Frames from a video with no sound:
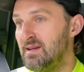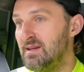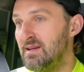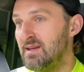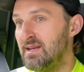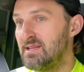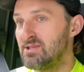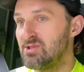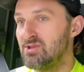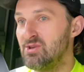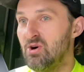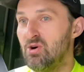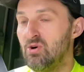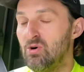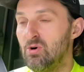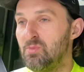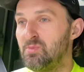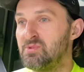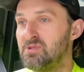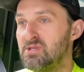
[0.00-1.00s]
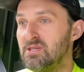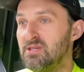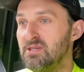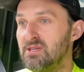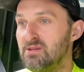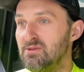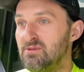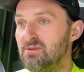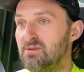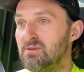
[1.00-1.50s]
it's not up to
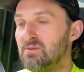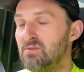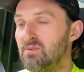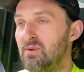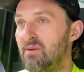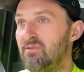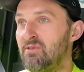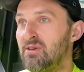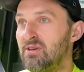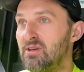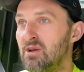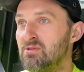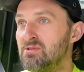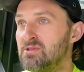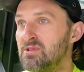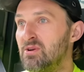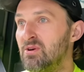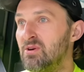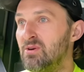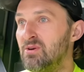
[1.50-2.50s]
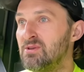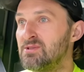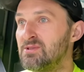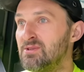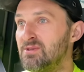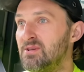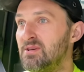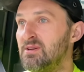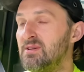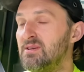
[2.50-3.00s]
you whether you go to court
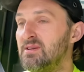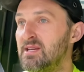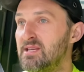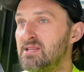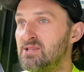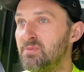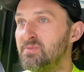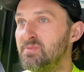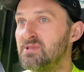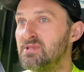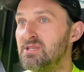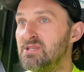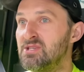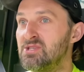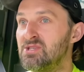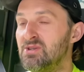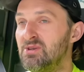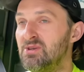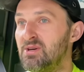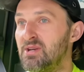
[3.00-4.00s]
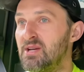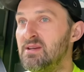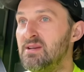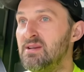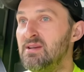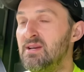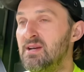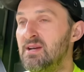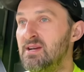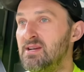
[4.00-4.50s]
or not it's up to the insurer
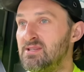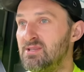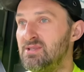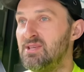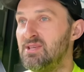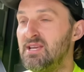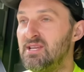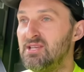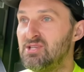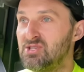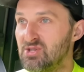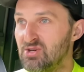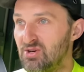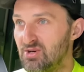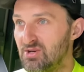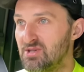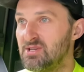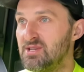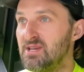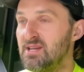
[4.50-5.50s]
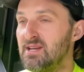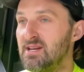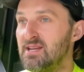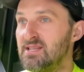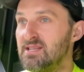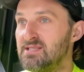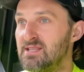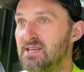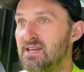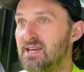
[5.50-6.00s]
so they're insuring you and
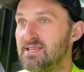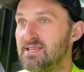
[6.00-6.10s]
it's their